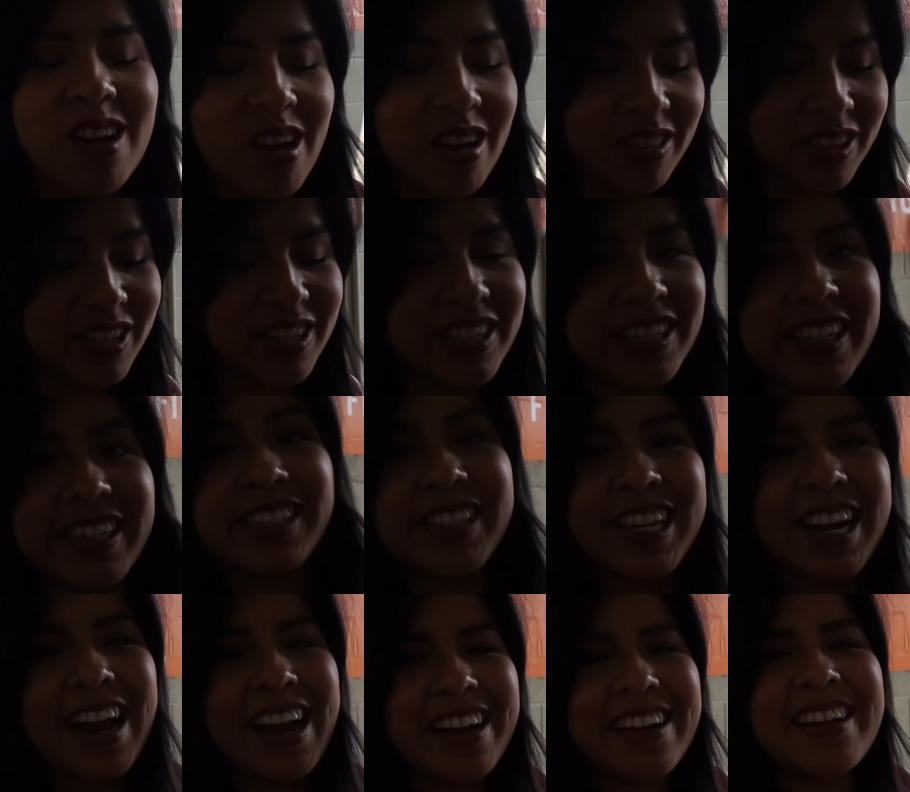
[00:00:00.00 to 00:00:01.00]
all the goodies
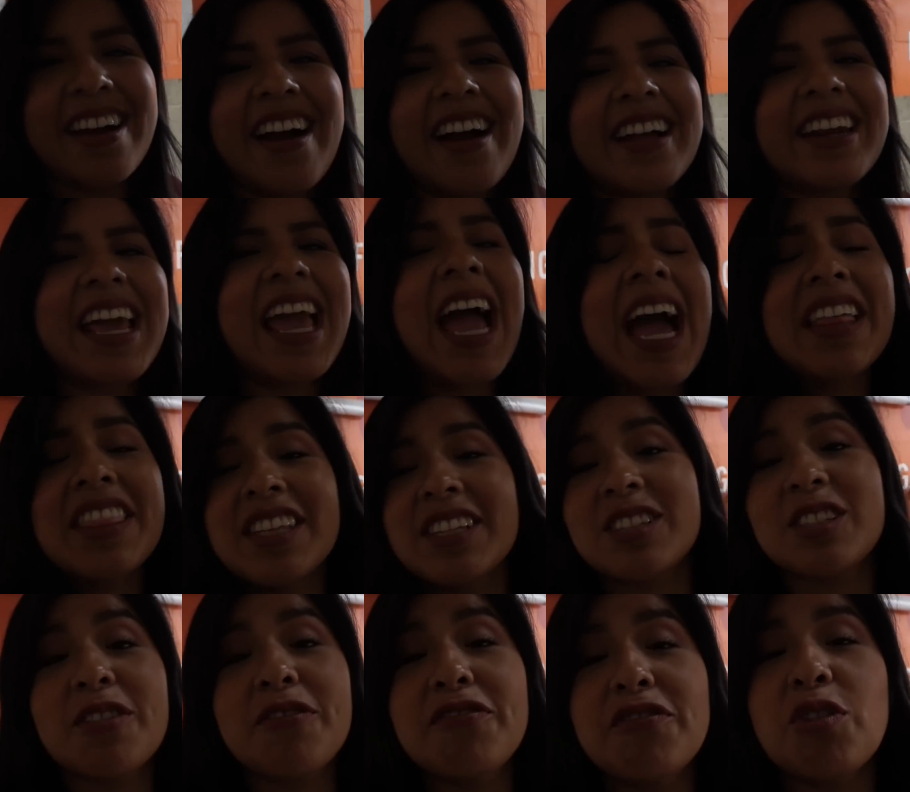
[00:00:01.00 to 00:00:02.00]
that I got at the
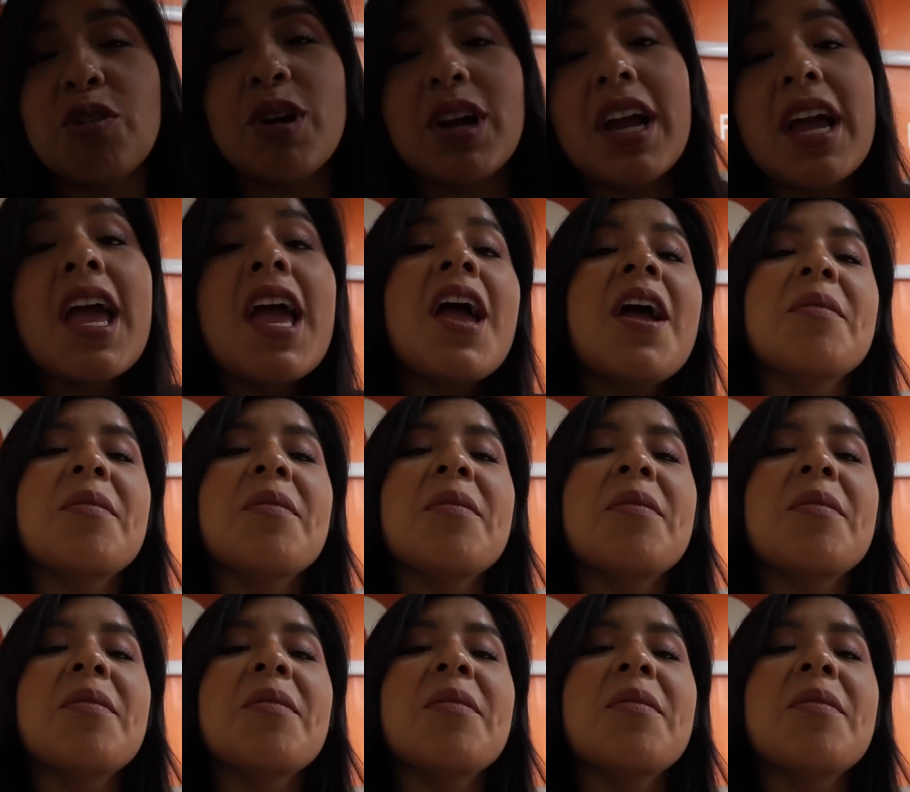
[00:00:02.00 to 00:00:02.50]
Sephora